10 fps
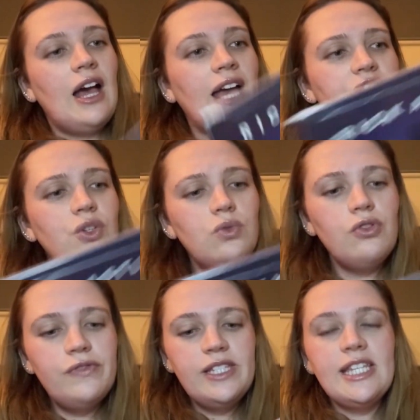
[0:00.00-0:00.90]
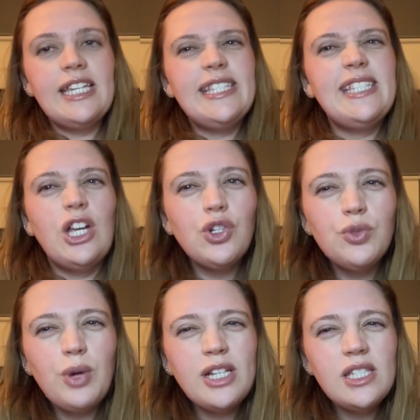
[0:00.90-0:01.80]
I don't know if it's like a standard
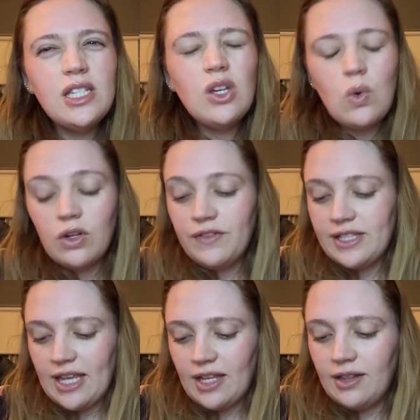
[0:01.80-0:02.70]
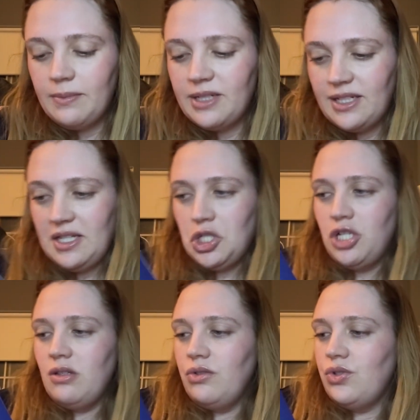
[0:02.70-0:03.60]
pressing or if it's like limited
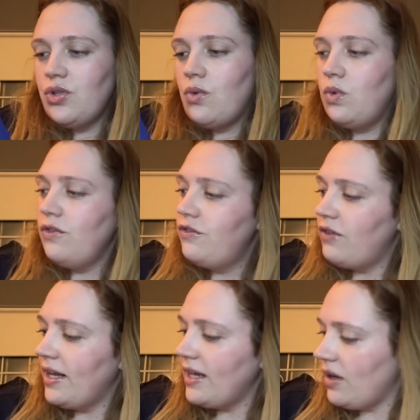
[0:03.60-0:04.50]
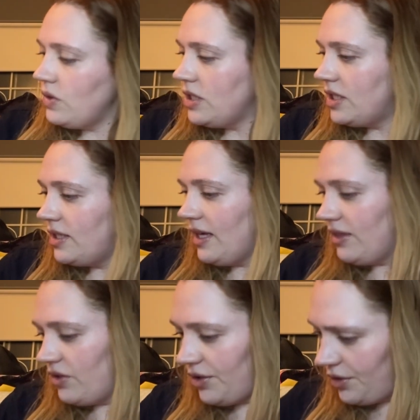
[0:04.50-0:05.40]
edition, so we'll find out
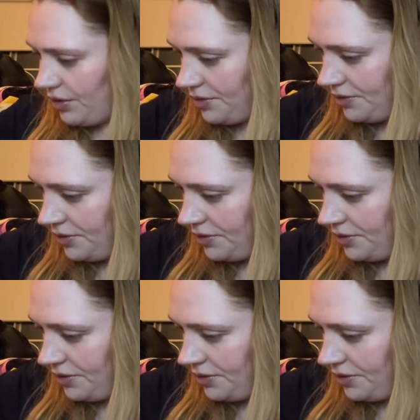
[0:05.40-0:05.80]
together.